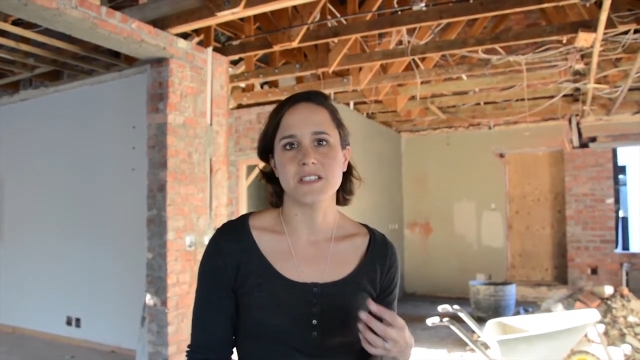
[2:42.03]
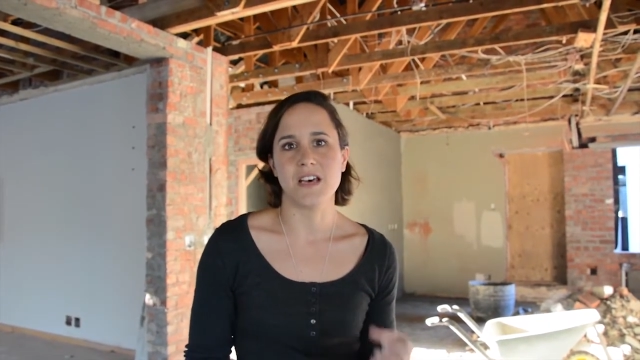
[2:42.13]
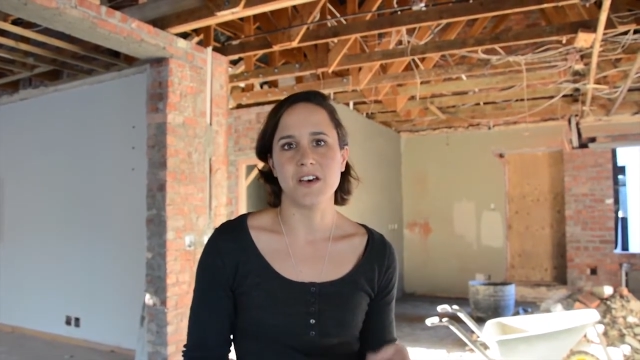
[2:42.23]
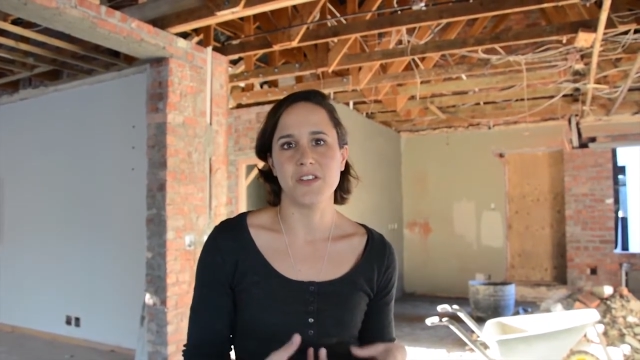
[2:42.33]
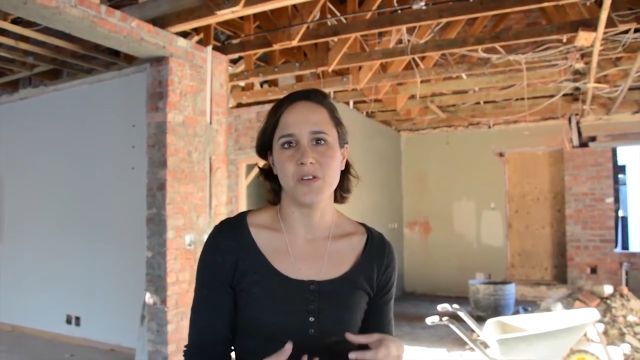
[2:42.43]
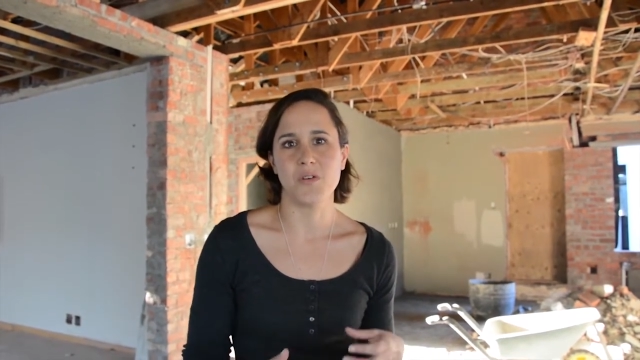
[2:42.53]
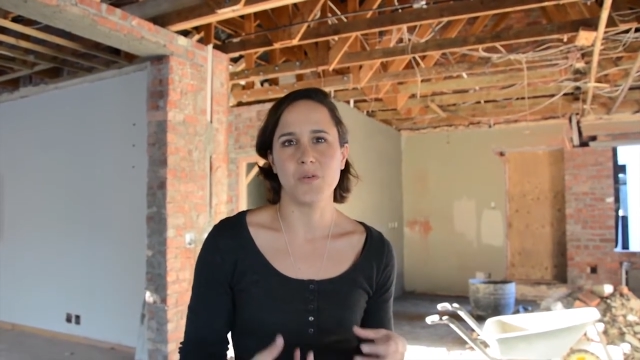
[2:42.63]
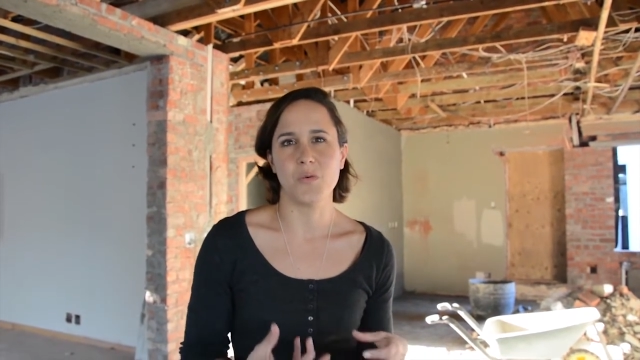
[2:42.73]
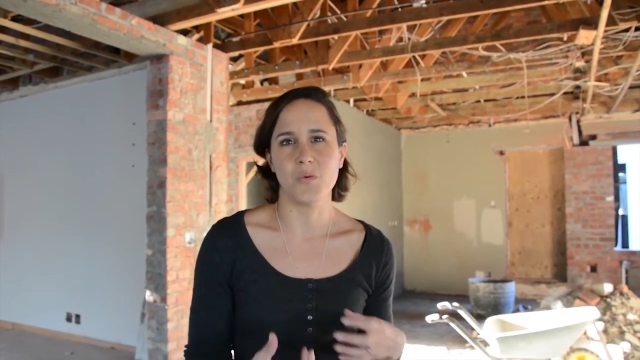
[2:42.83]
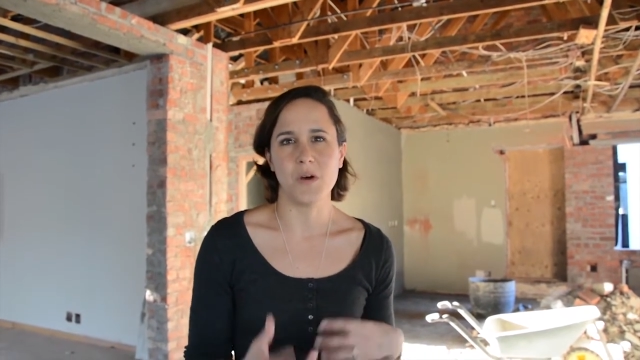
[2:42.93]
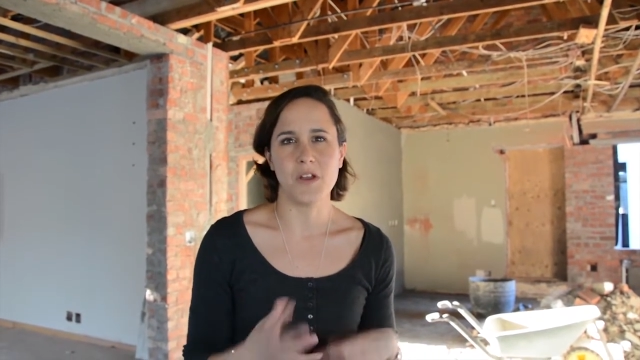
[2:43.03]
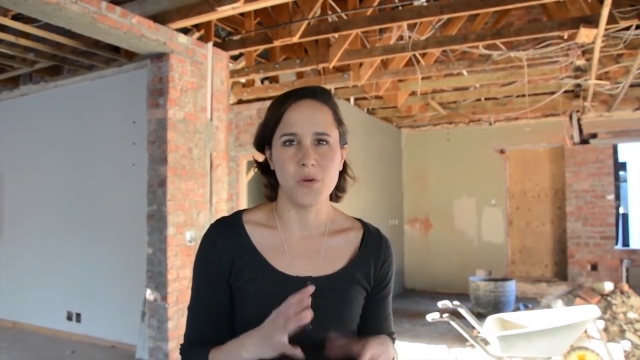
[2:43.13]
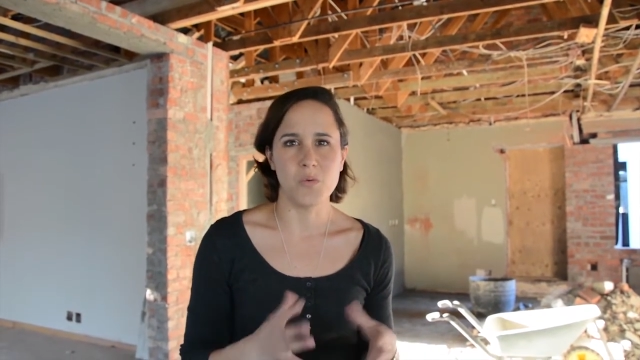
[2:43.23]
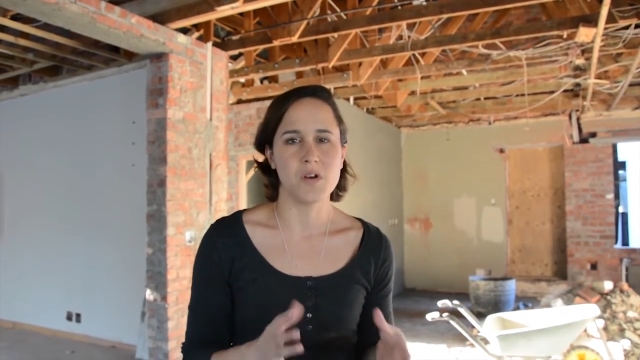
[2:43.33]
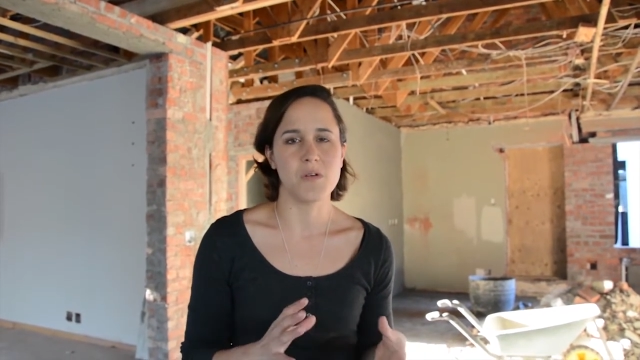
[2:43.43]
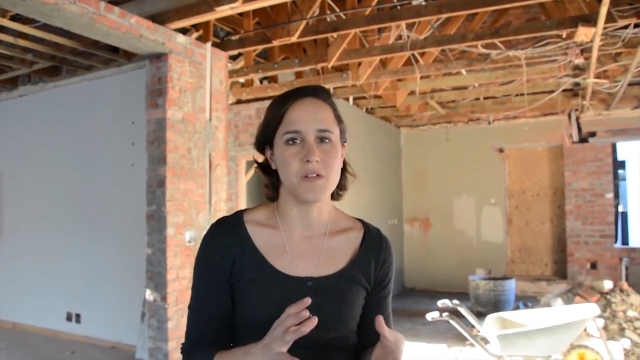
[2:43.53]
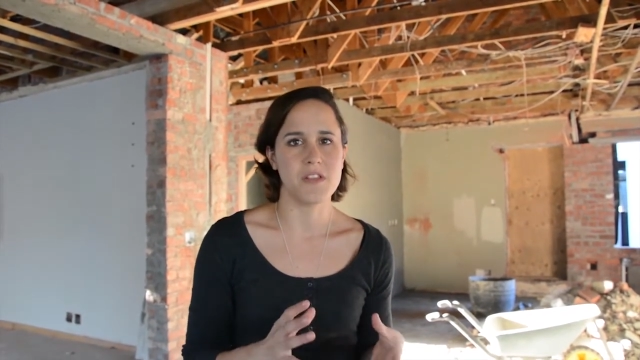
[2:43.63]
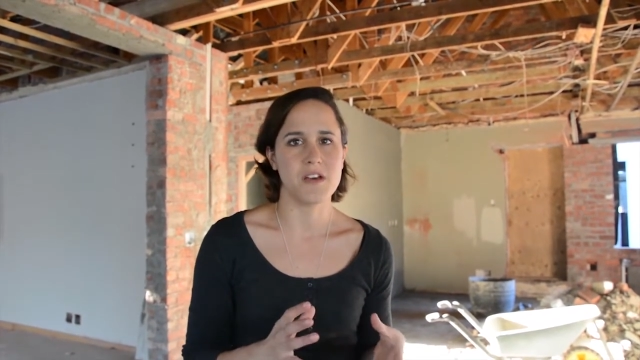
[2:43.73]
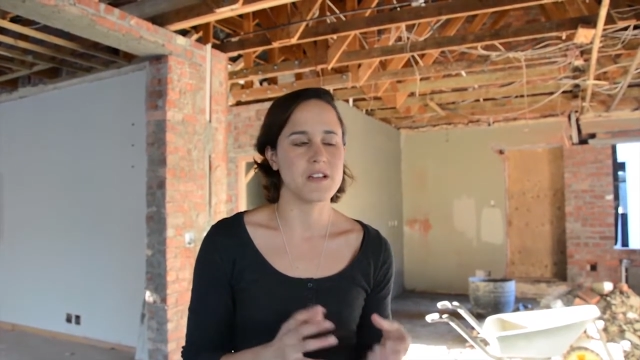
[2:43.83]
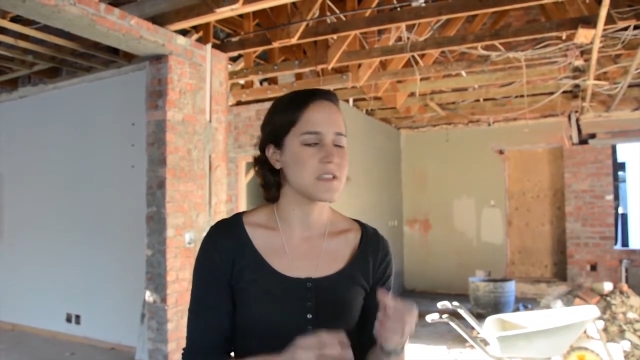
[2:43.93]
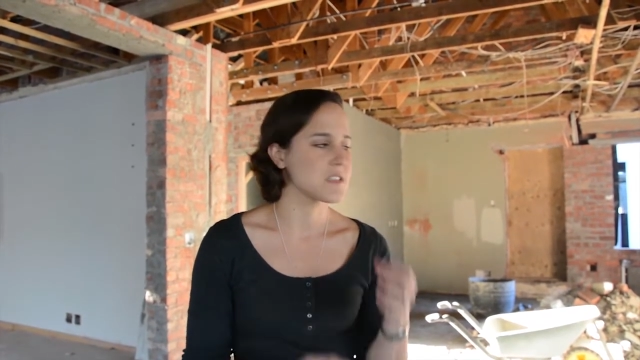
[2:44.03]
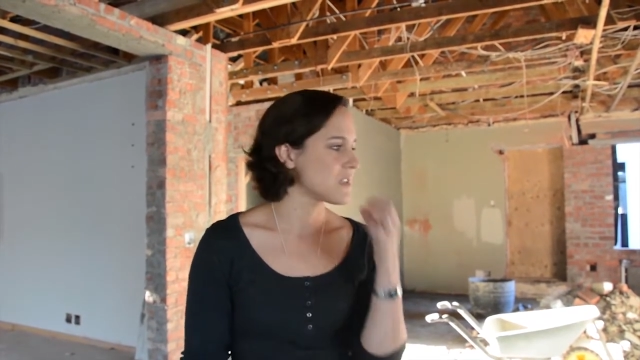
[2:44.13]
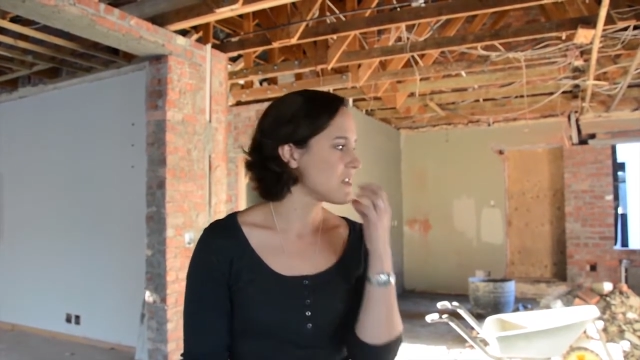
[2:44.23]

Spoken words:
How do you work with that?